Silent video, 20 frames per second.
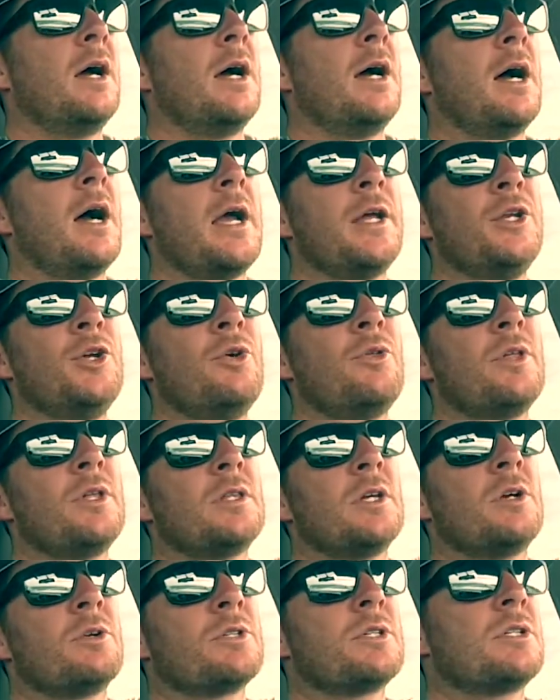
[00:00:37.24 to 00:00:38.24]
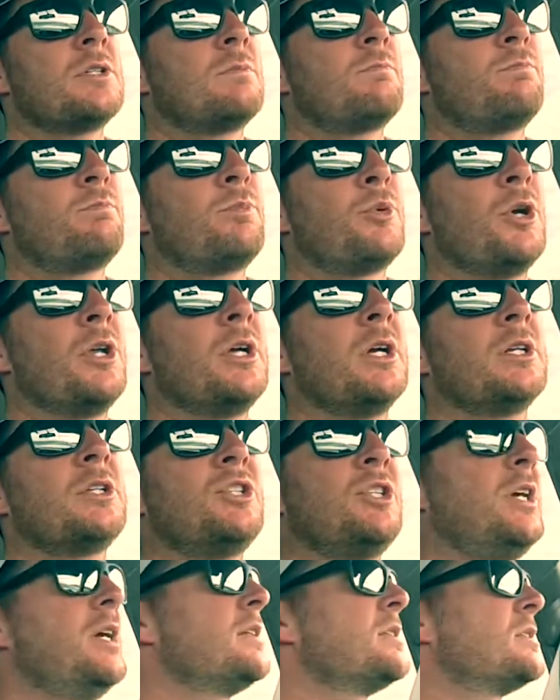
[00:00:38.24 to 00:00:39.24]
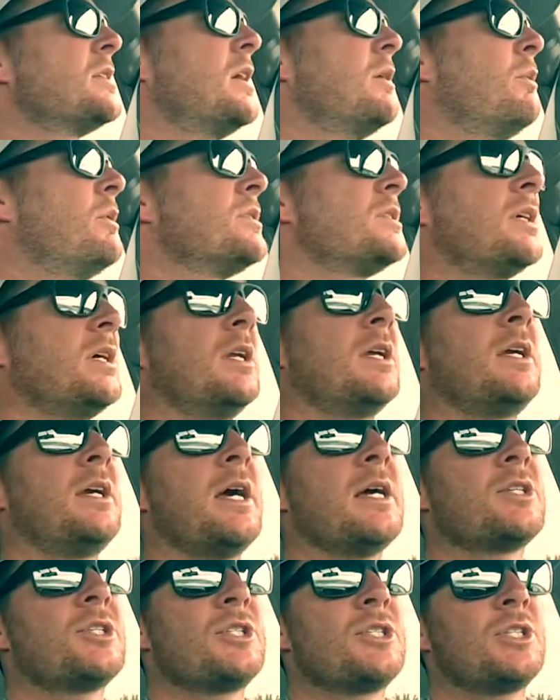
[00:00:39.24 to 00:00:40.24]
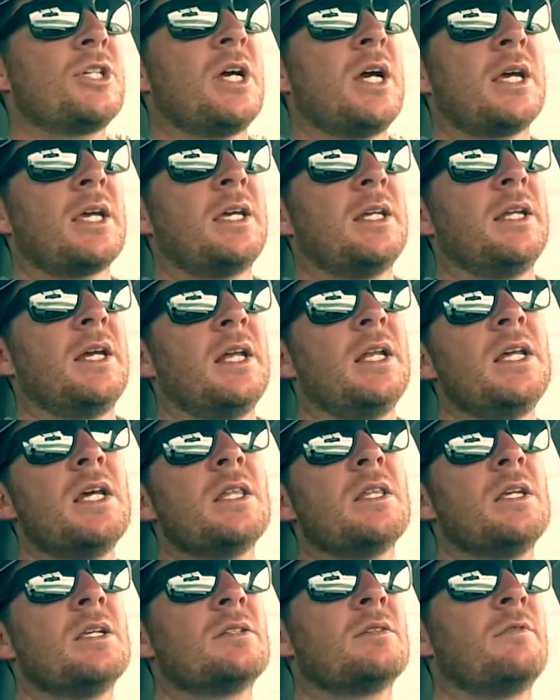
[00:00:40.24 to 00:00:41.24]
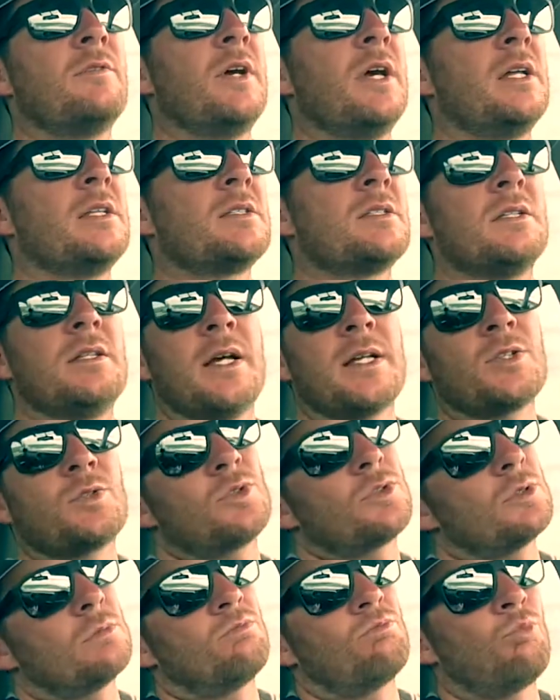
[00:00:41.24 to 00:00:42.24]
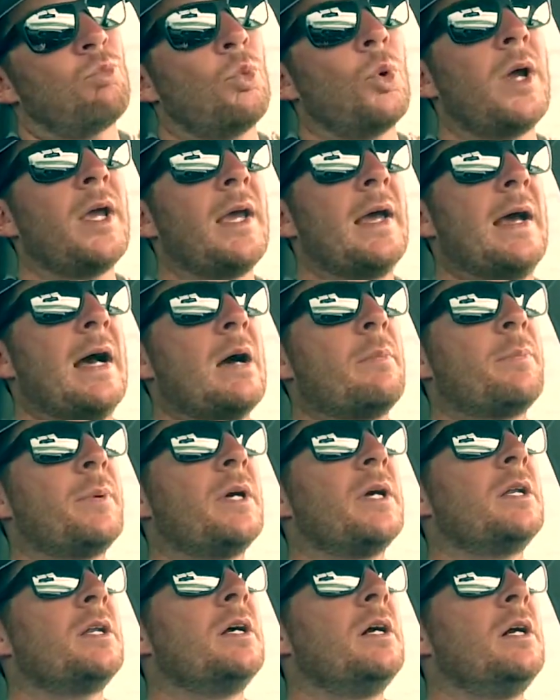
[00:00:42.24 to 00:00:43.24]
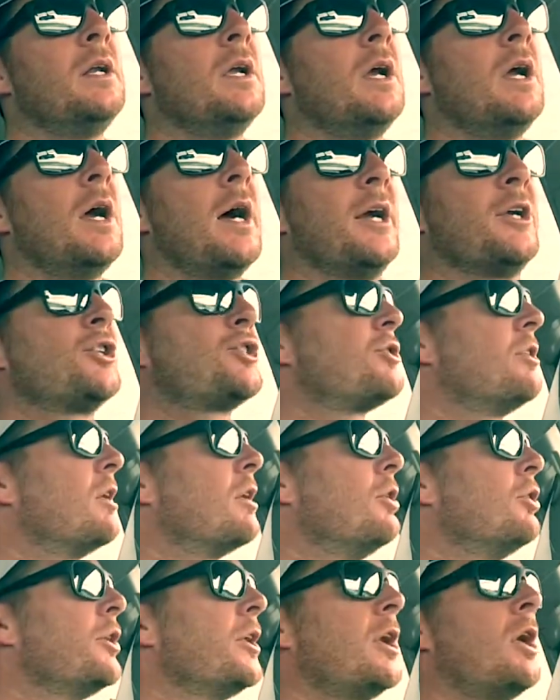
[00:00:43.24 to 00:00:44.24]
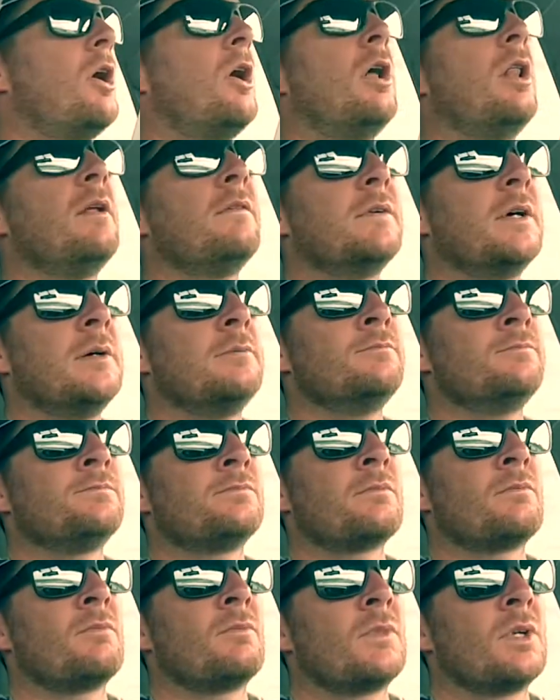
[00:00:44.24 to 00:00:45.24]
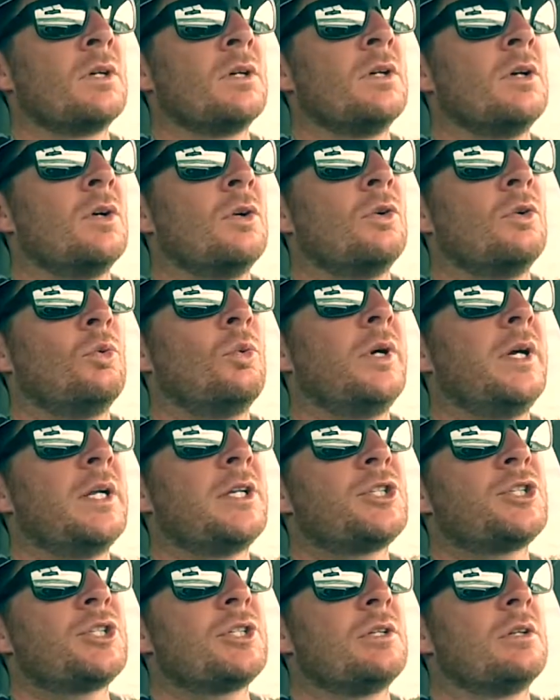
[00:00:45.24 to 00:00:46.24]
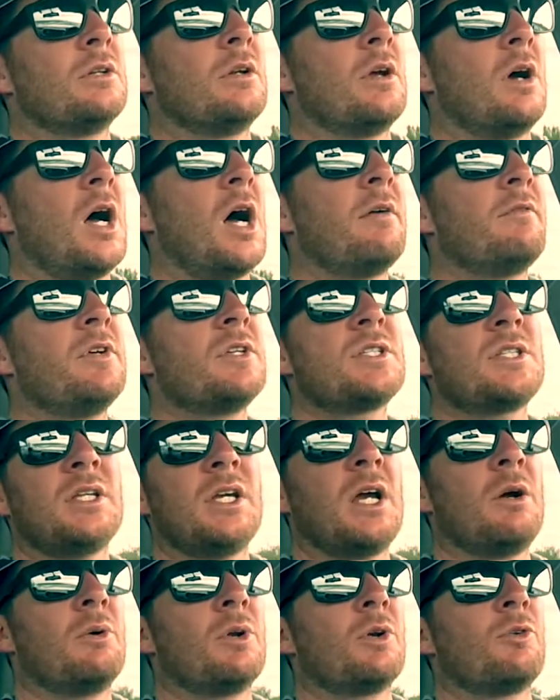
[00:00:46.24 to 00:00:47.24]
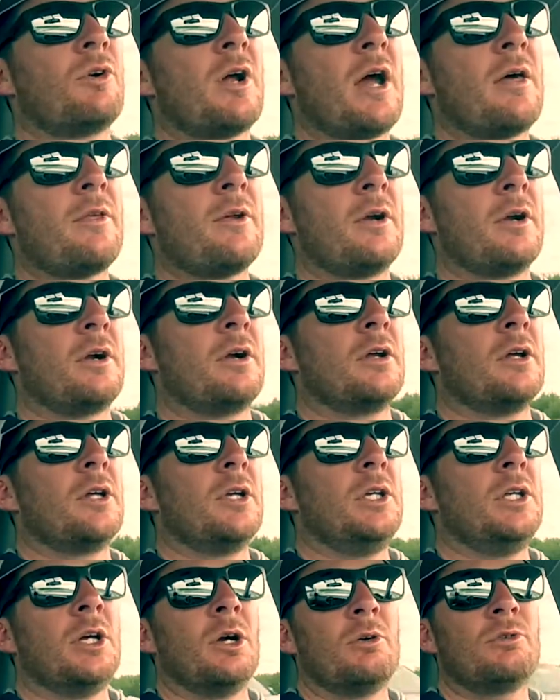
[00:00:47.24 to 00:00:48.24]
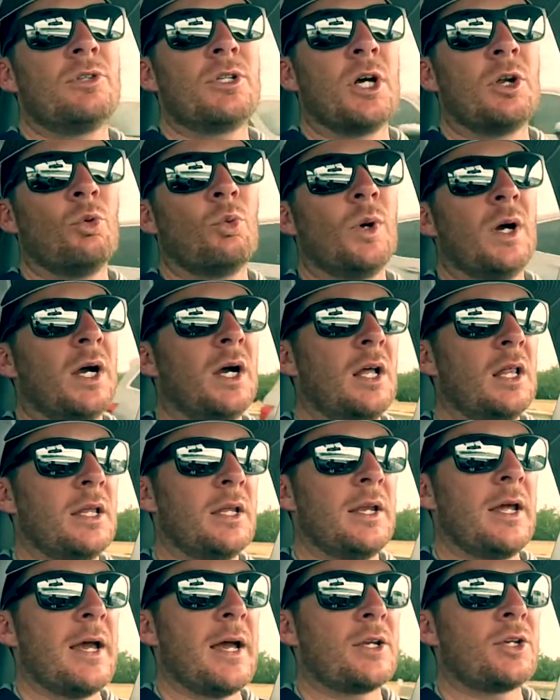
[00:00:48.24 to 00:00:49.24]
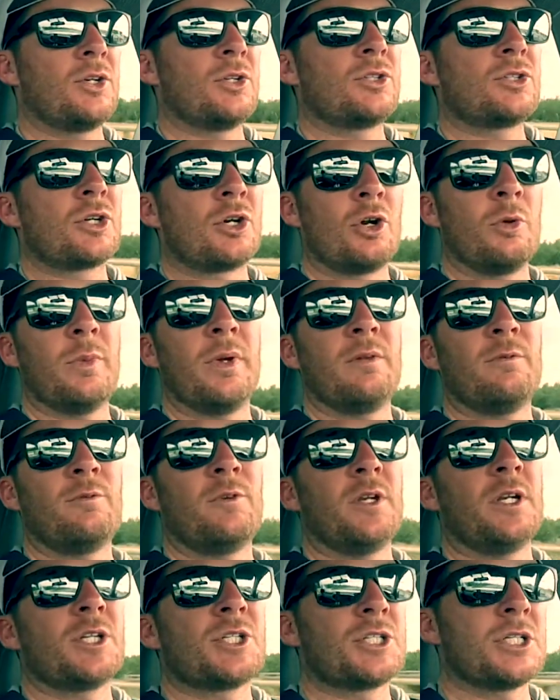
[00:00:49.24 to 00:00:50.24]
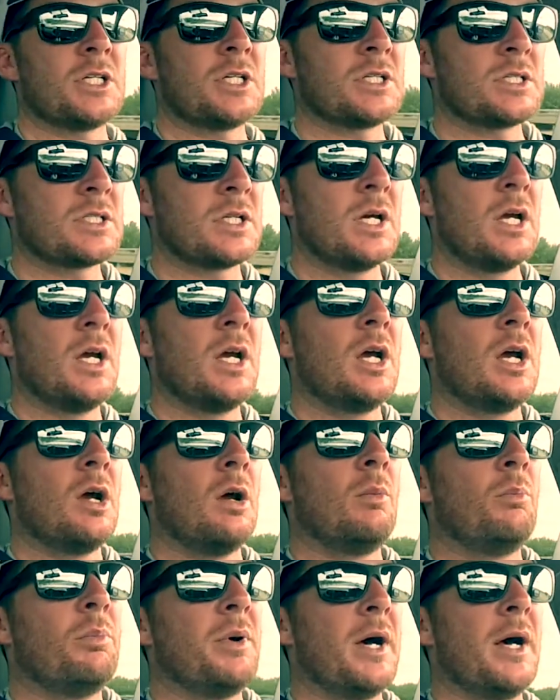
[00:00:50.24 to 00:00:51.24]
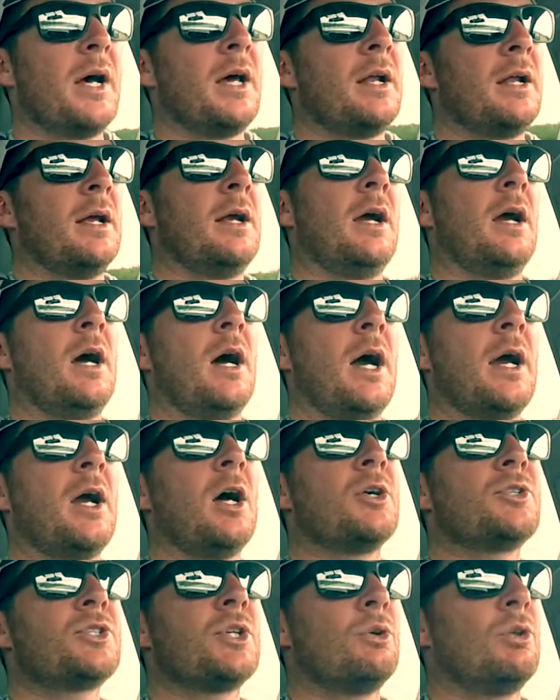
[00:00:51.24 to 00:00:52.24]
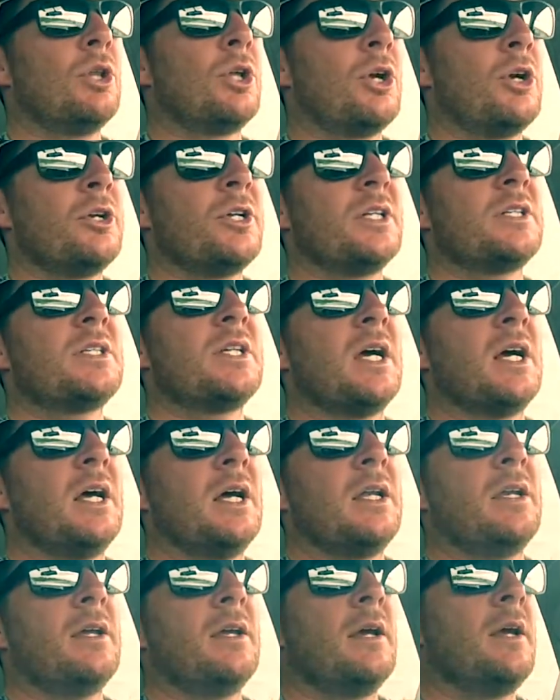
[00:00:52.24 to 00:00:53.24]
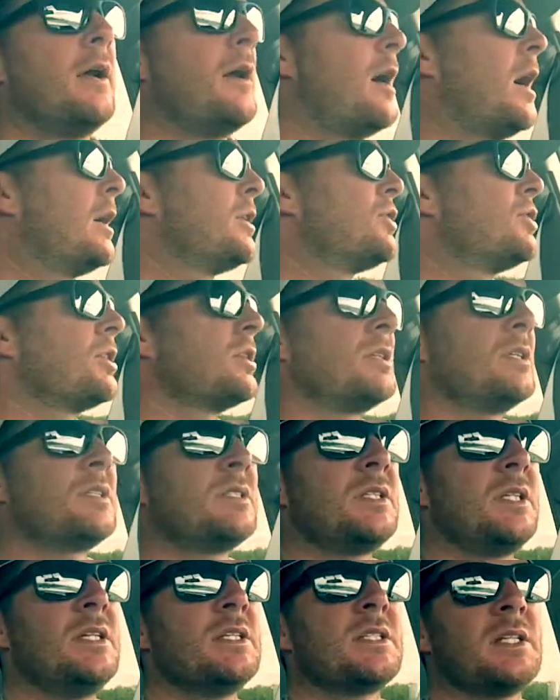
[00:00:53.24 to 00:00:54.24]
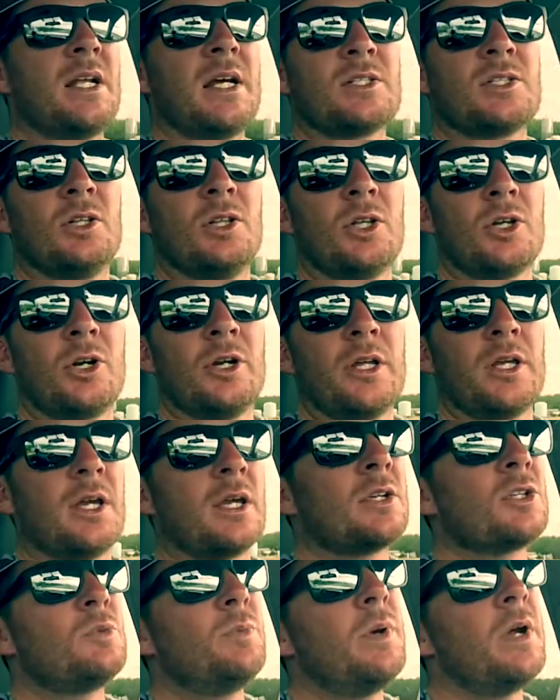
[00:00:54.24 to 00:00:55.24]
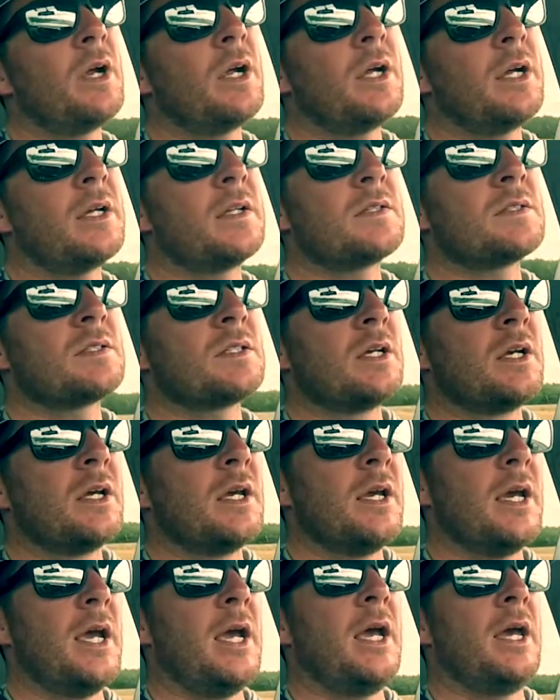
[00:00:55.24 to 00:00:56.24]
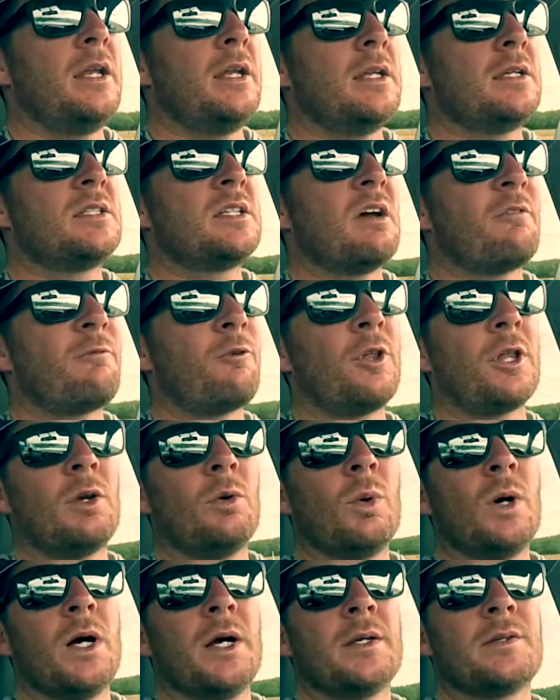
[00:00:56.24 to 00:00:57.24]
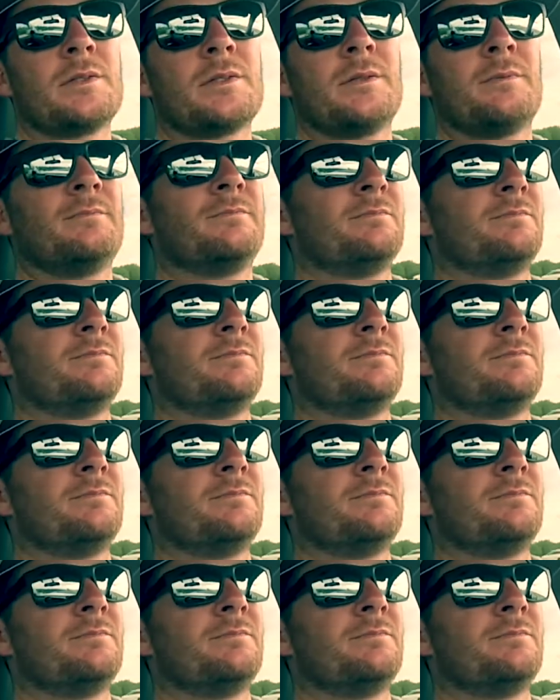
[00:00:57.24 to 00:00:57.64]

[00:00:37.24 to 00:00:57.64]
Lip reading: I knew that there was a pretty good chance that I wasn't going to cash a check in any of these events, and that's the way it happened. I struggled in all of them, which obviously I would have rather, you know, done well and had good tournament finishes, but I also learned a ton. I took this season as a learning experience, and it definitely was.